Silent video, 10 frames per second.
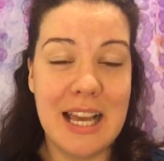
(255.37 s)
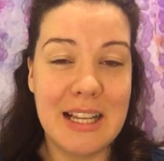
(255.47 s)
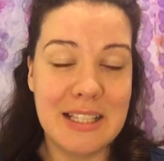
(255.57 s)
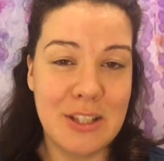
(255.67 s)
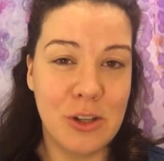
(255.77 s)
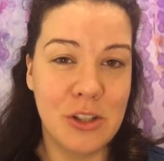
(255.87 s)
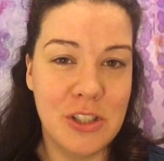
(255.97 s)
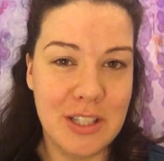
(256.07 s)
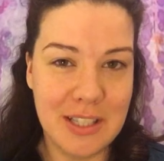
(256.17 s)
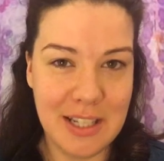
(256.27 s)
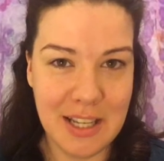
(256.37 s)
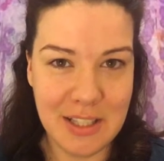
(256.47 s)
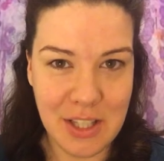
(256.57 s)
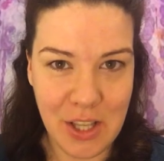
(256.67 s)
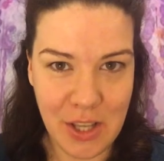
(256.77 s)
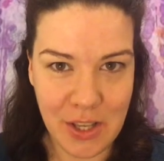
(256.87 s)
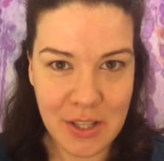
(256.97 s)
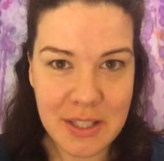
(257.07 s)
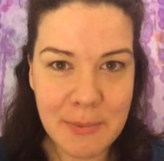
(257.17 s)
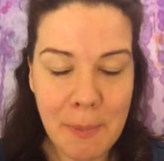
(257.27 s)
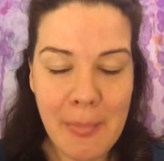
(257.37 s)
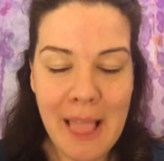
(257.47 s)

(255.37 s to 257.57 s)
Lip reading: Access Consciousness use.